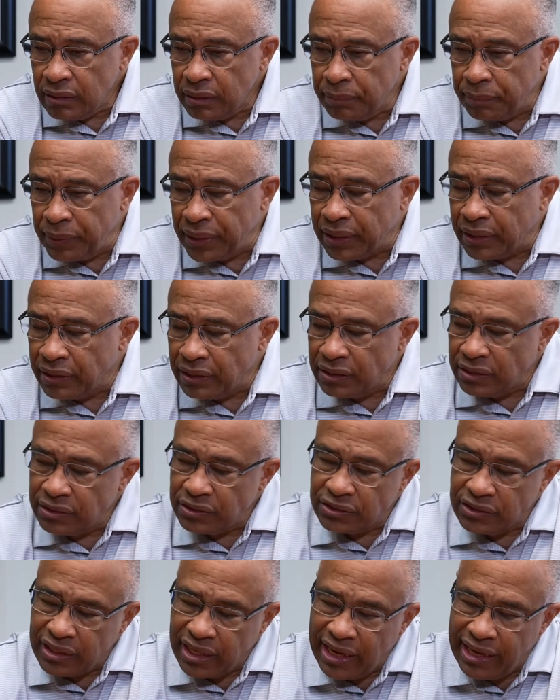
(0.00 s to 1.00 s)

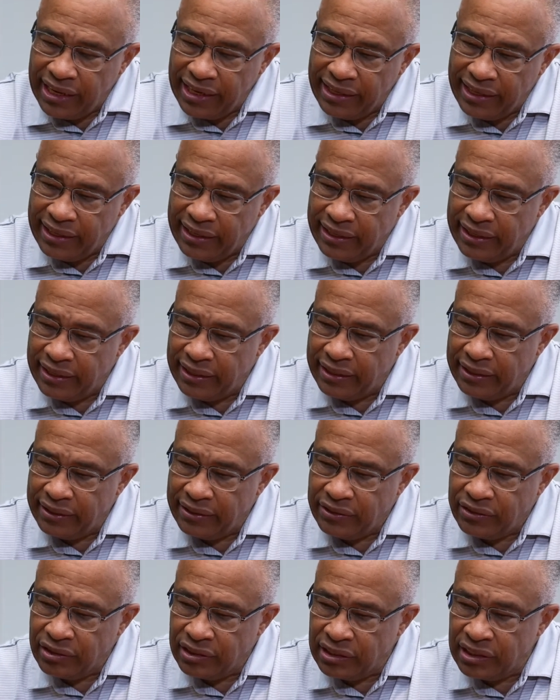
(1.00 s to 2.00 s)
because I
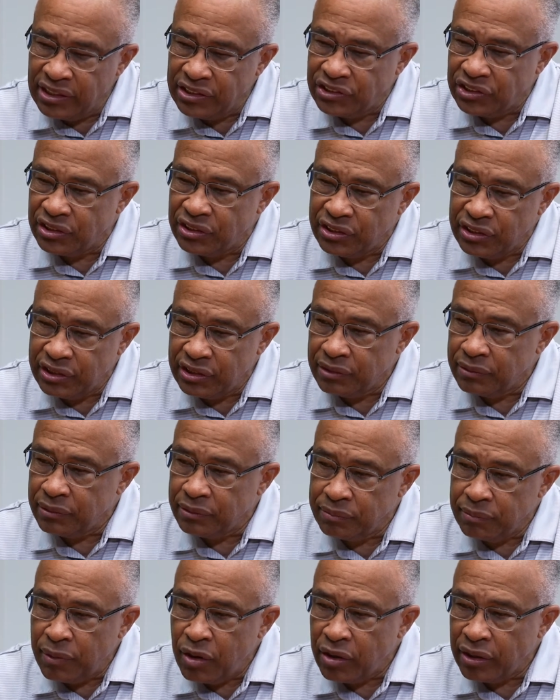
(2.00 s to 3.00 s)
had to listen
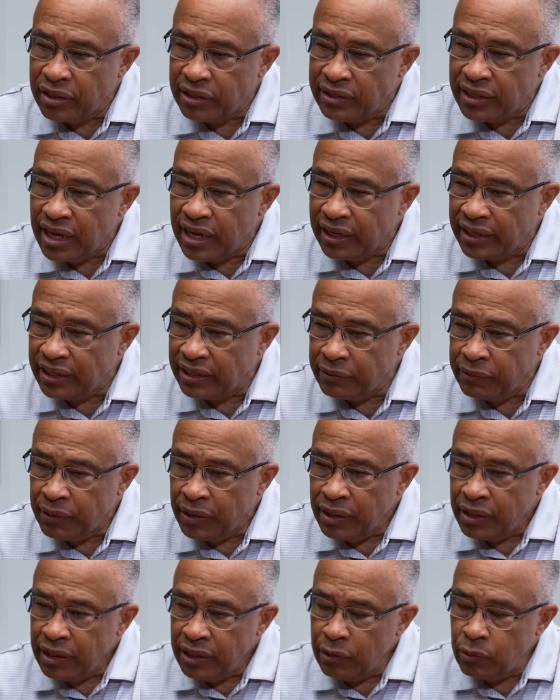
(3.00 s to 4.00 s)
to Marty die.
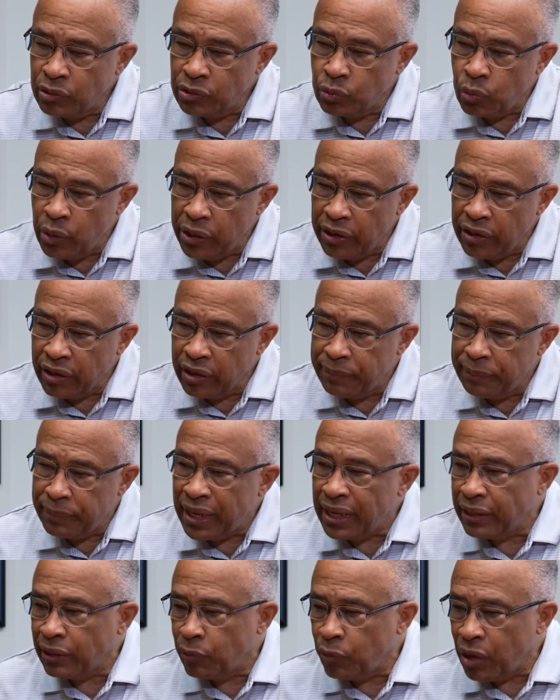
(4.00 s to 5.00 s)
He was wearing a
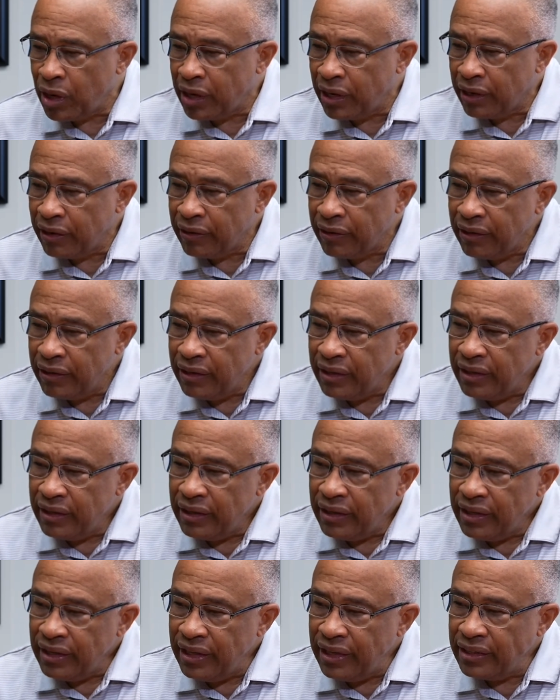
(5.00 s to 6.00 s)
body wire.
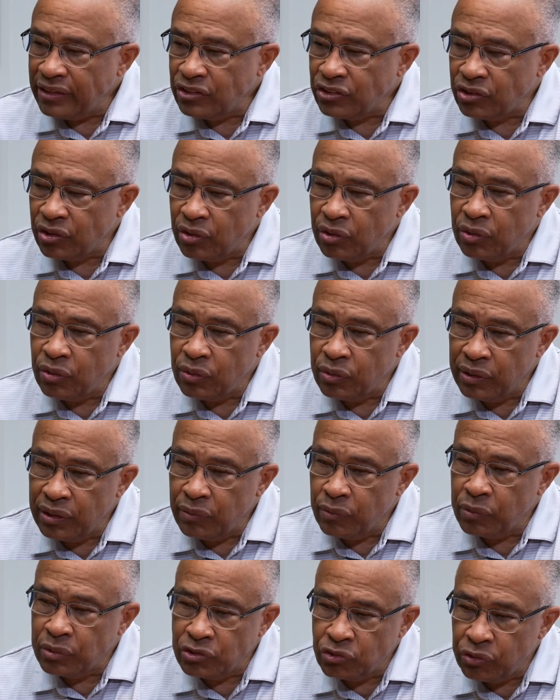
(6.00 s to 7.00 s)
Right. And so
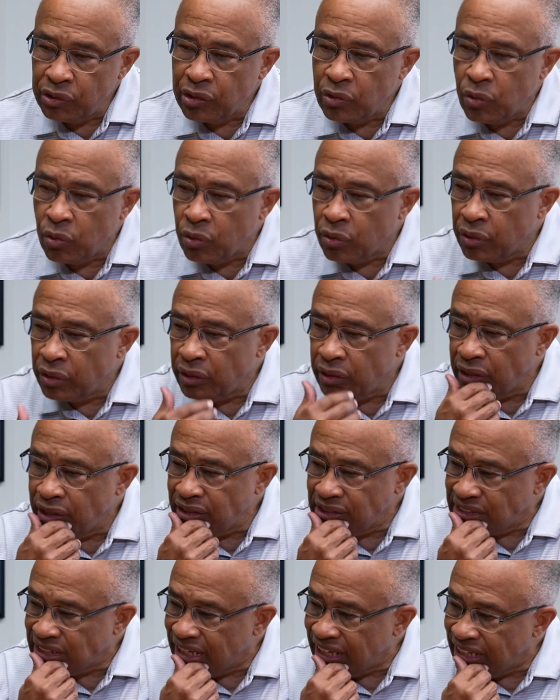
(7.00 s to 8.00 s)
it was recorded,
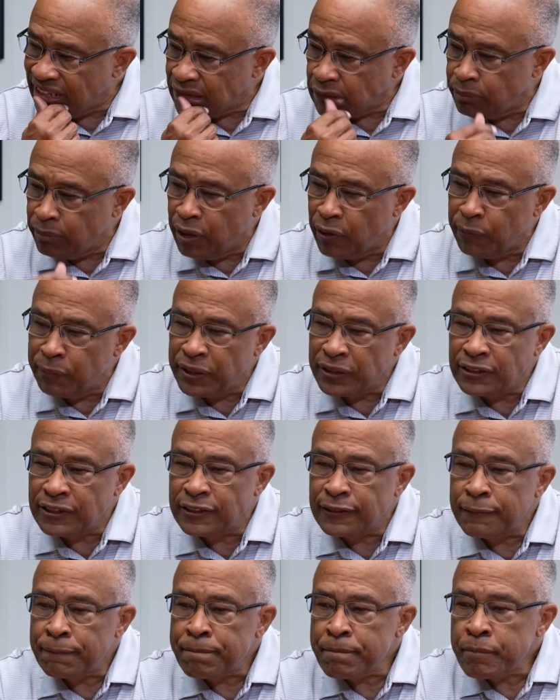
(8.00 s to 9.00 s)
his last
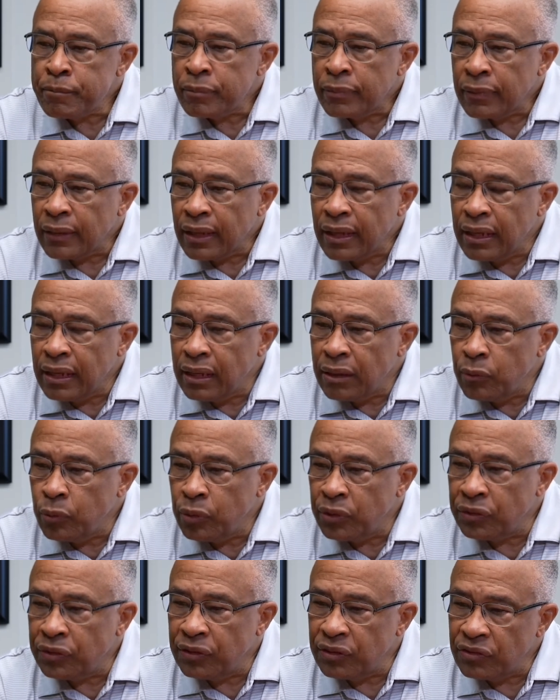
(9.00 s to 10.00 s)
moments
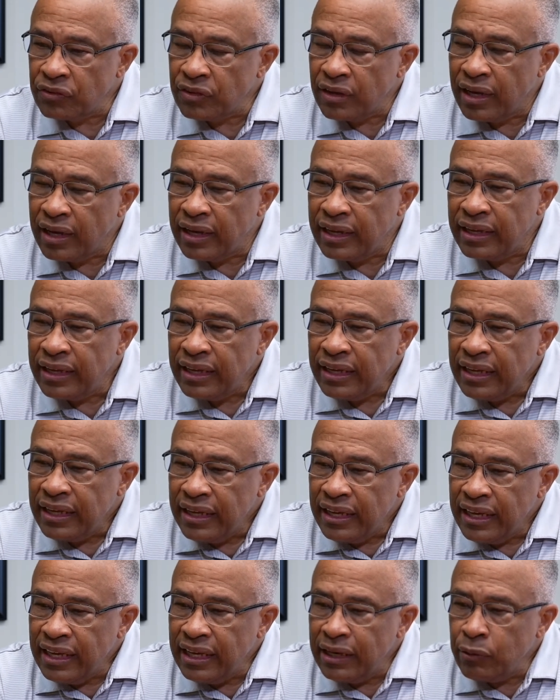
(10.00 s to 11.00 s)
with this guy.
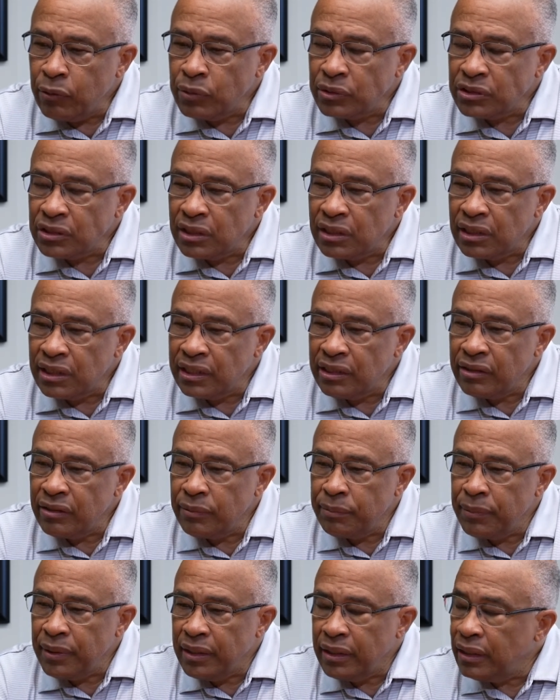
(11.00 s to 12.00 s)
And it was clear
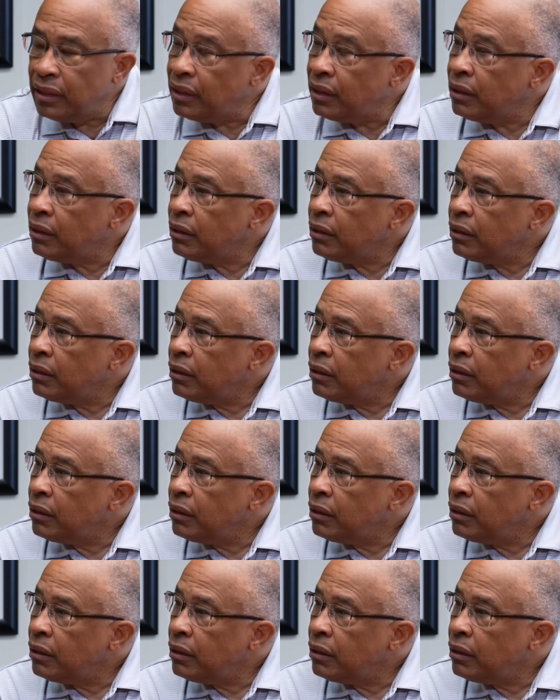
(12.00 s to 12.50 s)
to me